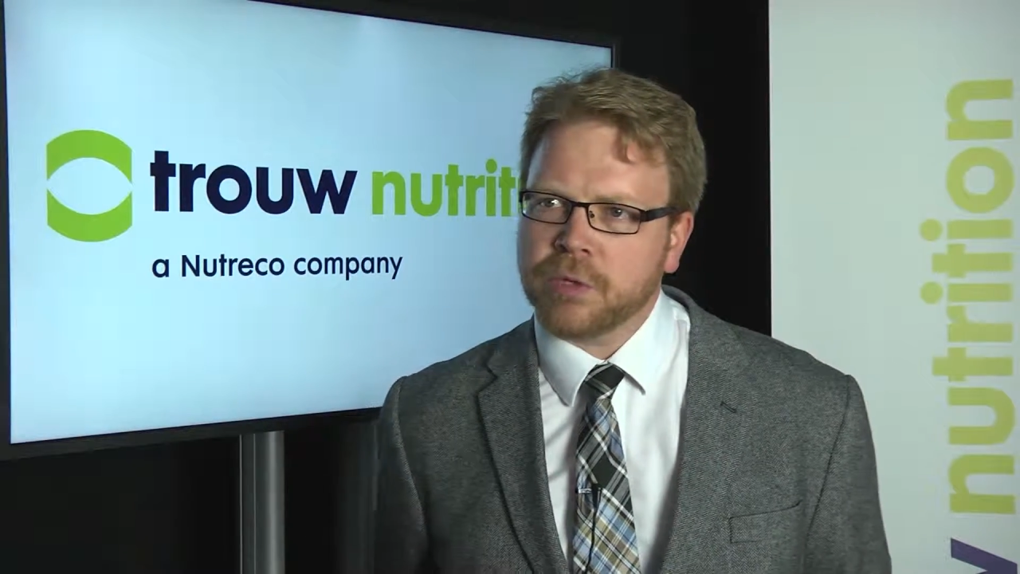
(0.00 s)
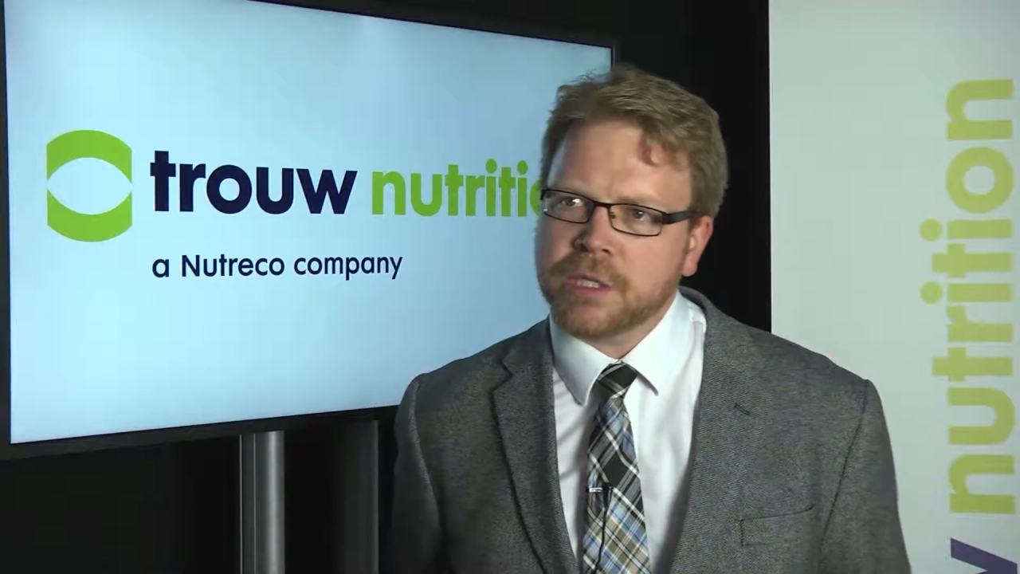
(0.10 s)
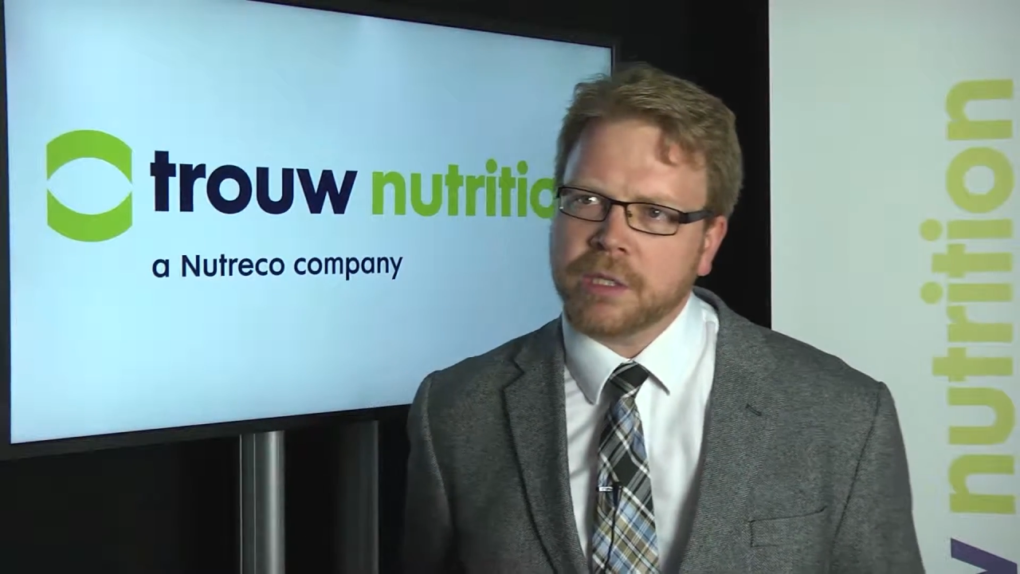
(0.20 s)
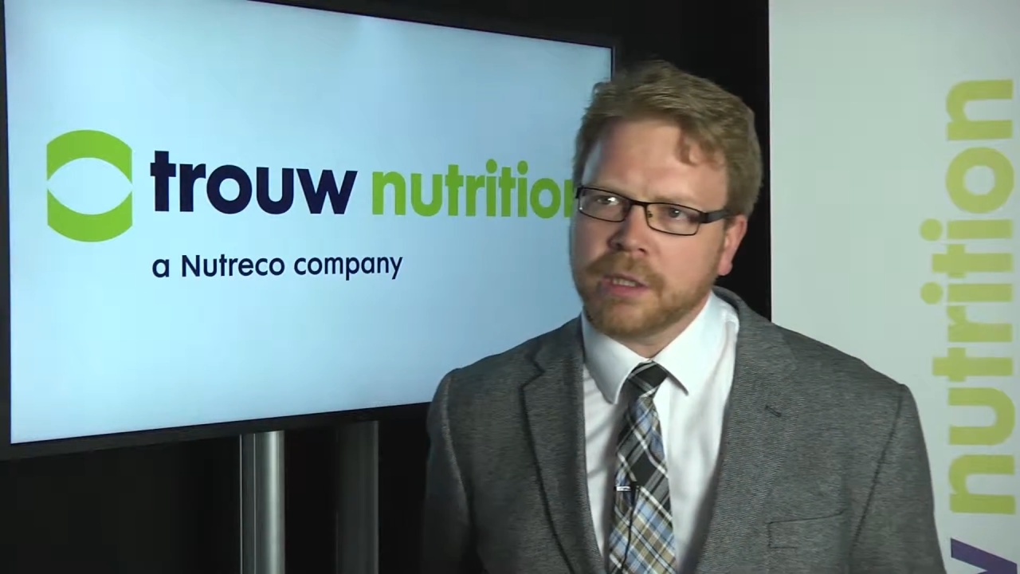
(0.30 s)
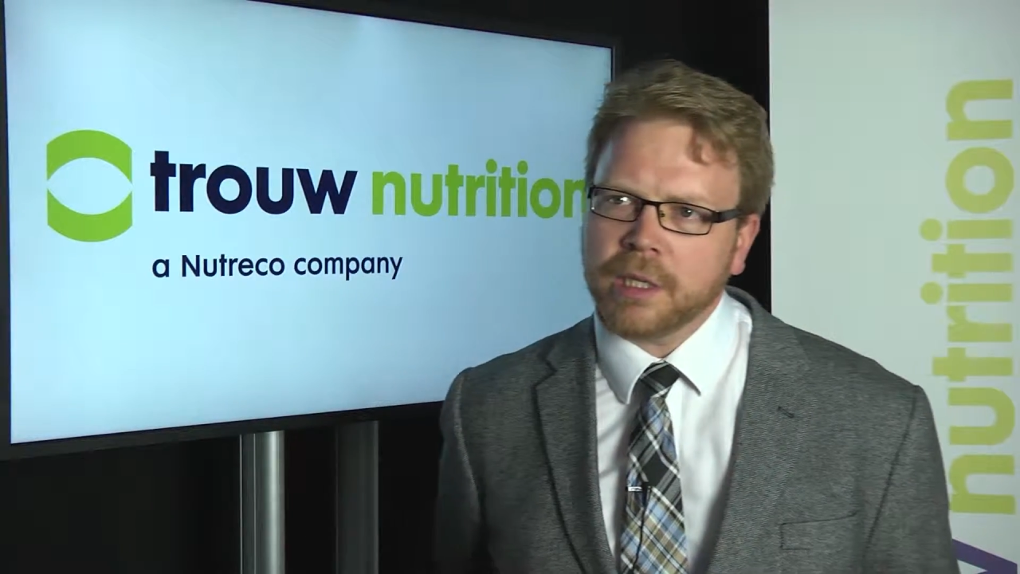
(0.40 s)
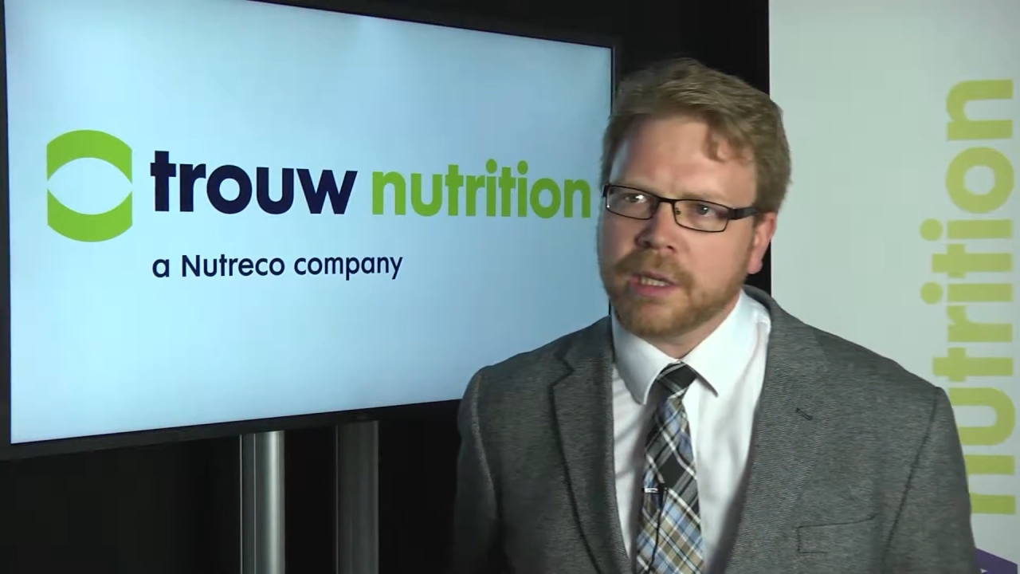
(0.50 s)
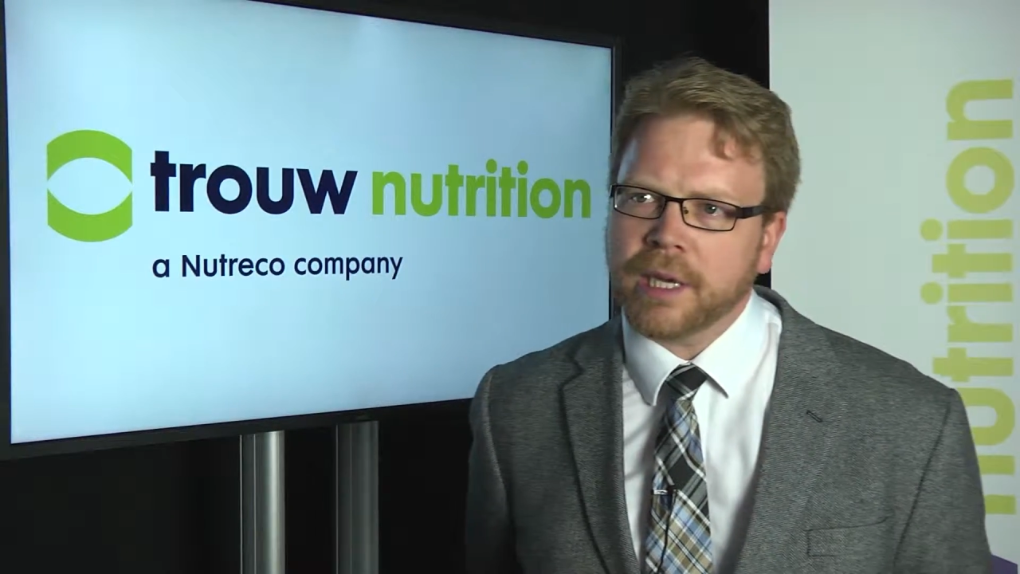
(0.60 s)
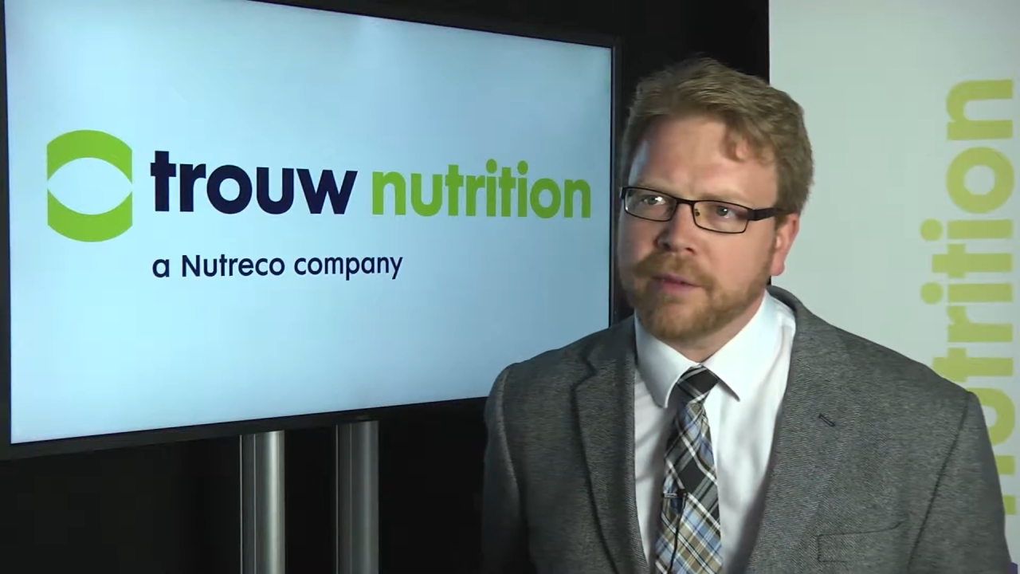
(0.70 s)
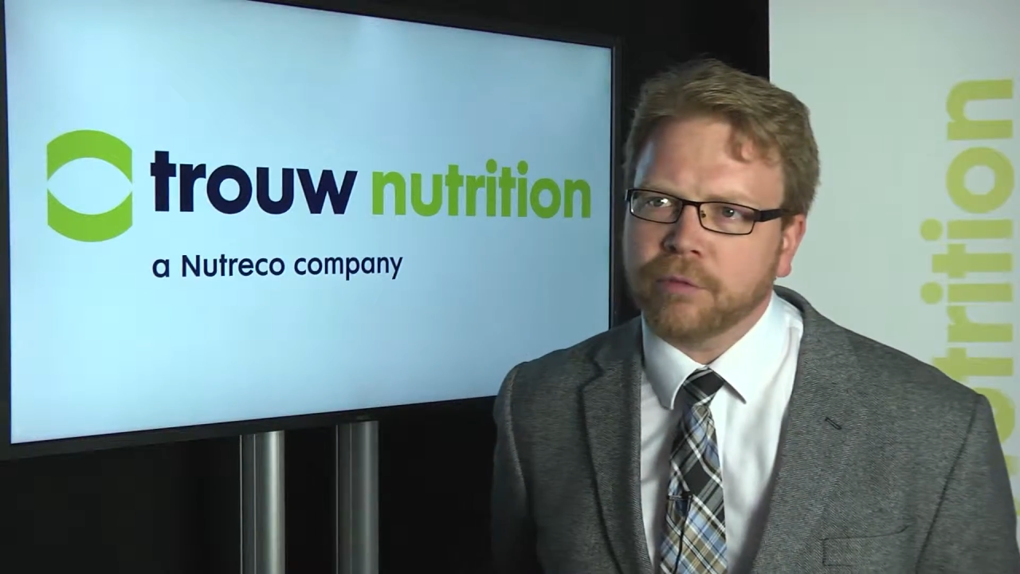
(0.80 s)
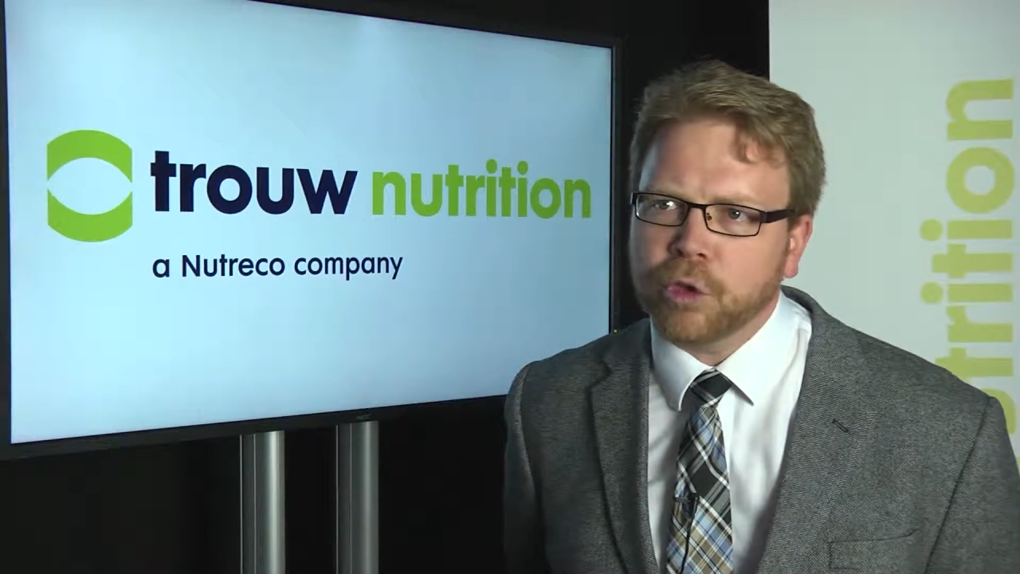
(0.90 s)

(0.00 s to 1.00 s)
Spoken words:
recently that have